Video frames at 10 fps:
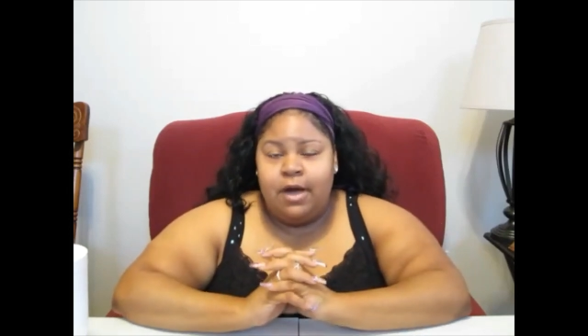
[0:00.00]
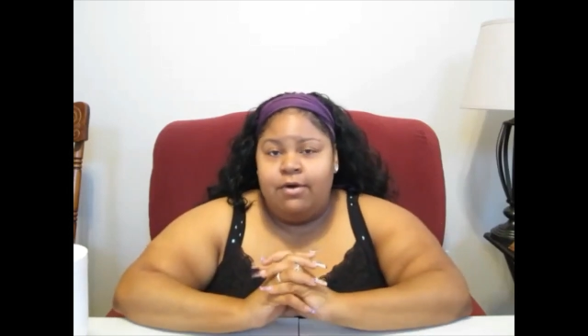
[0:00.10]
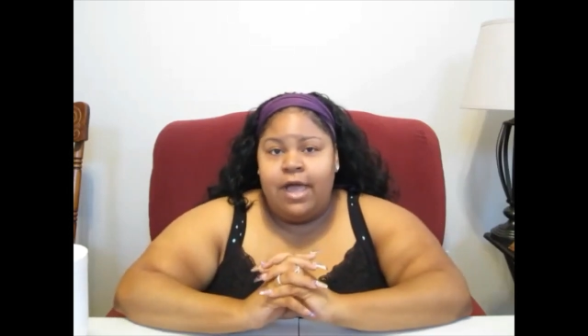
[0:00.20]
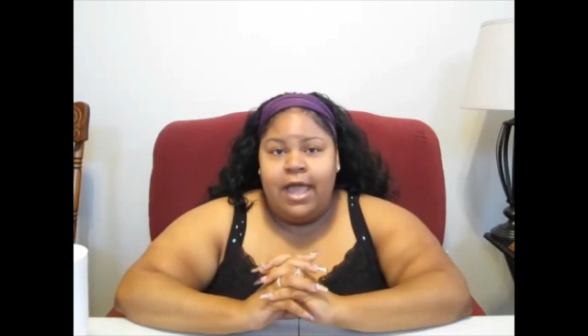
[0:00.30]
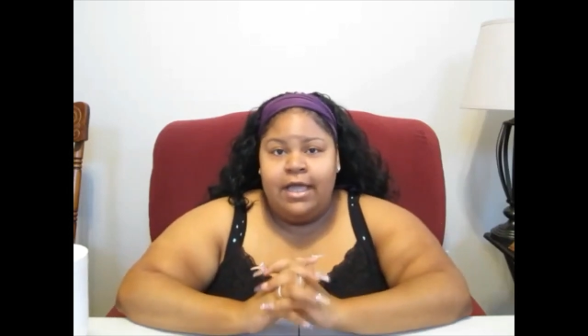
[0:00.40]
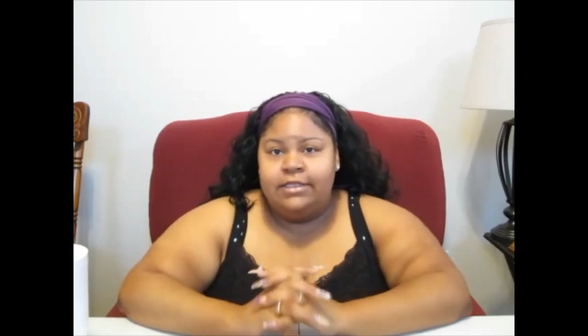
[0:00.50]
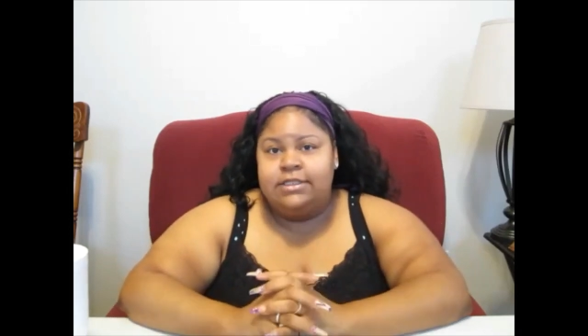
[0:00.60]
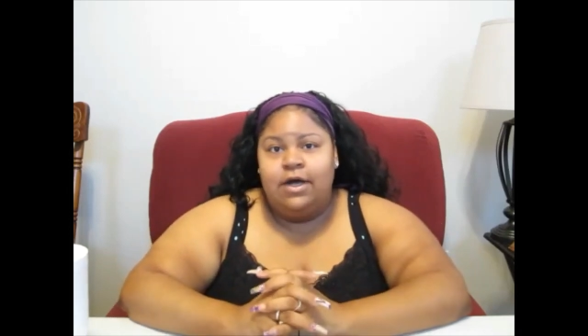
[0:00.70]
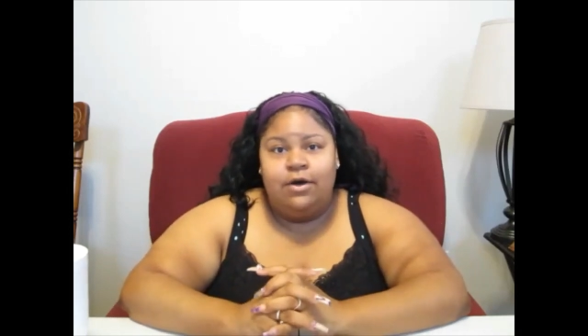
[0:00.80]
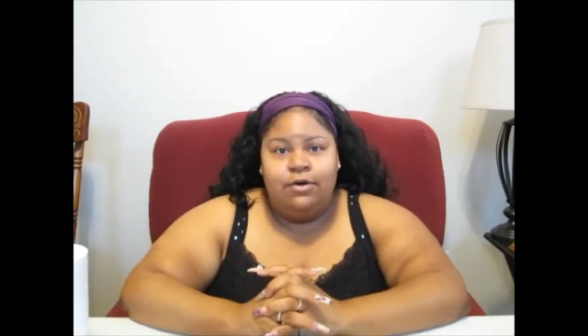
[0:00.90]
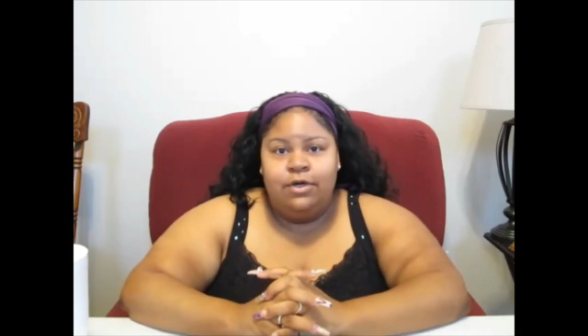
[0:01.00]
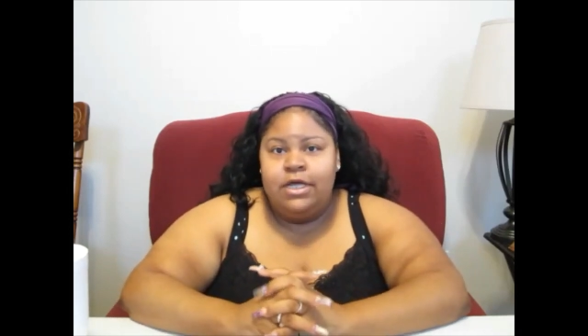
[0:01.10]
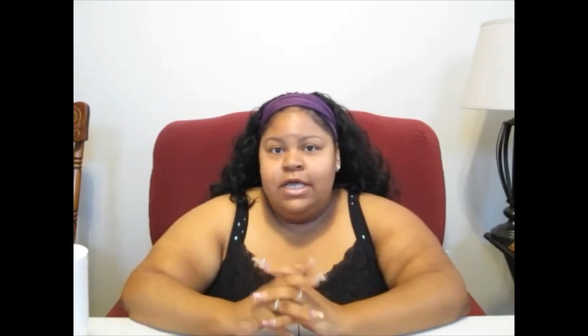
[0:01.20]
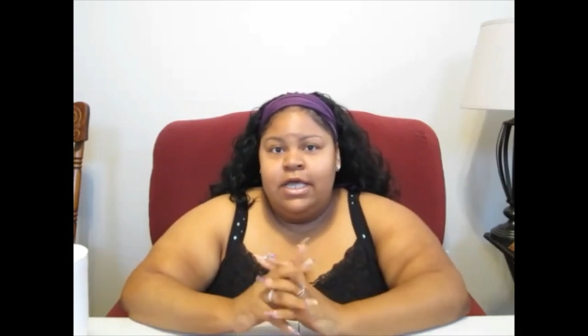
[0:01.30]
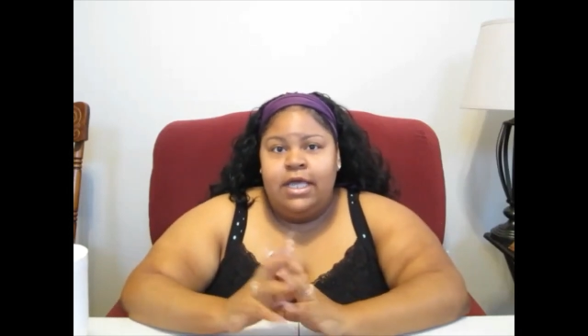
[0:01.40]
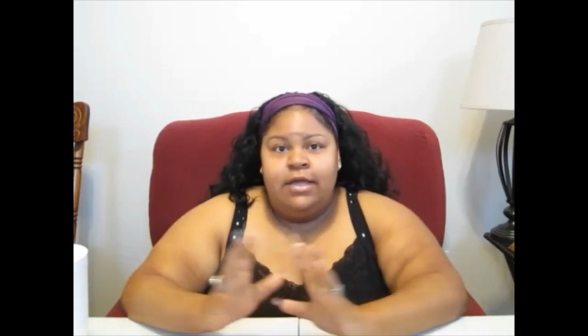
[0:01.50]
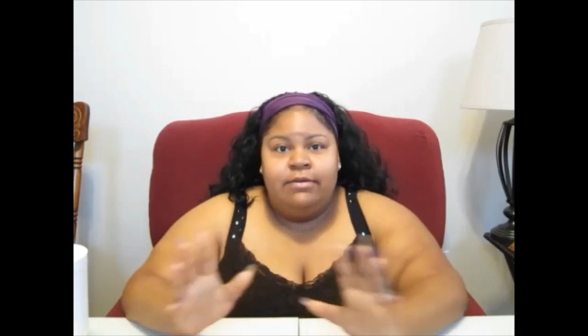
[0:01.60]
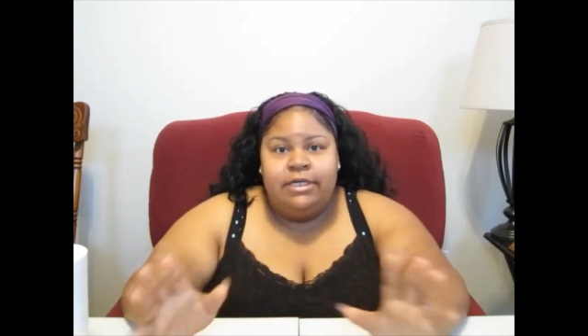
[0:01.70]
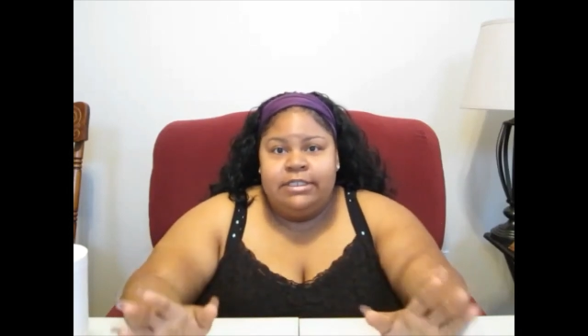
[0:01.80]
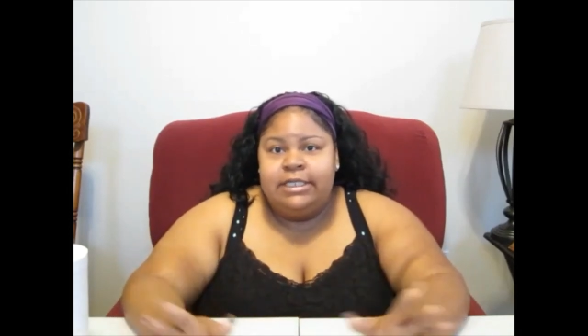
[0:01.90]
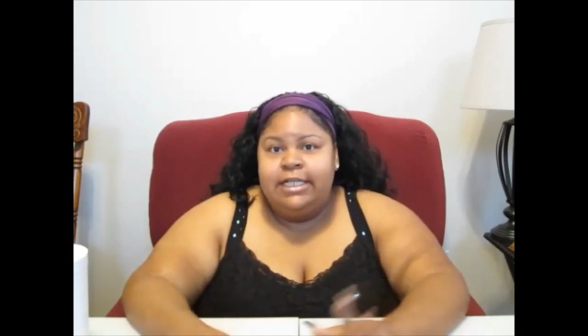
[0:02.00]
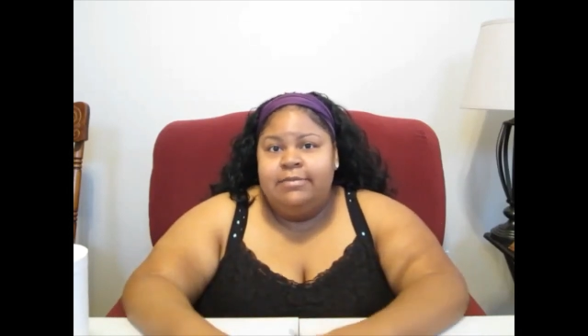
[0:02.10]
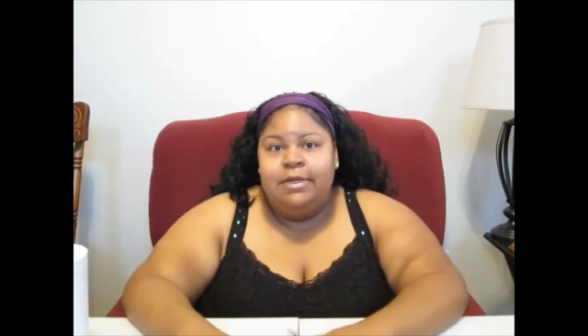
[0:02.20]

Okay, so he wasn't telling